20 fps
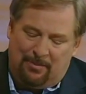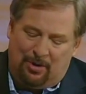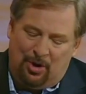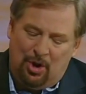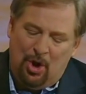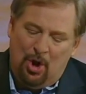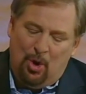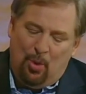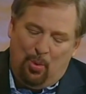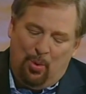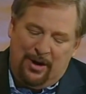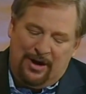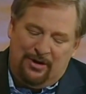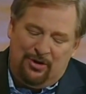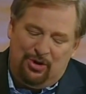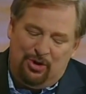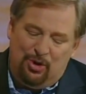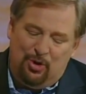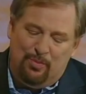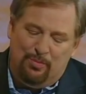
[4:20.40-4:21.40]
number,
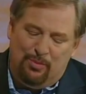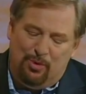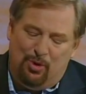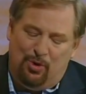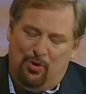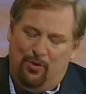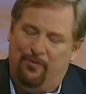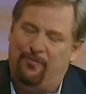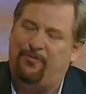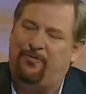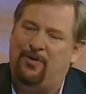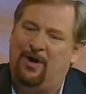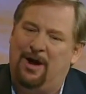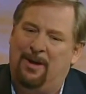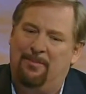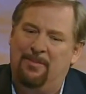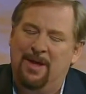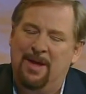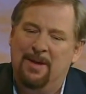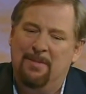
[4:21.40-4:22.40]
where do you move
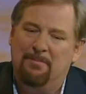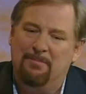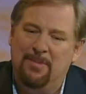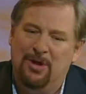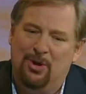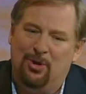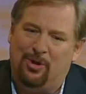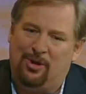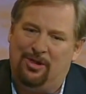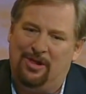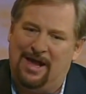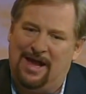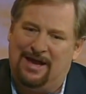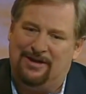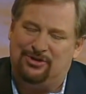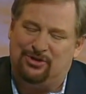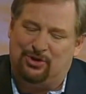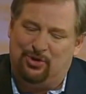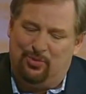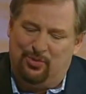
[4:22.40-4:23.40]
from middle
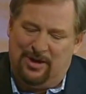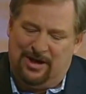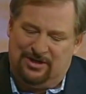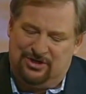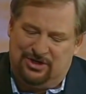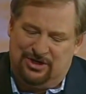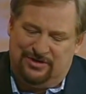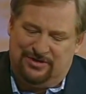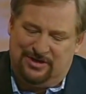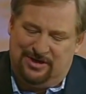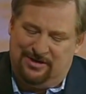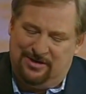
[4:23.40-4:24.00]
class to rich?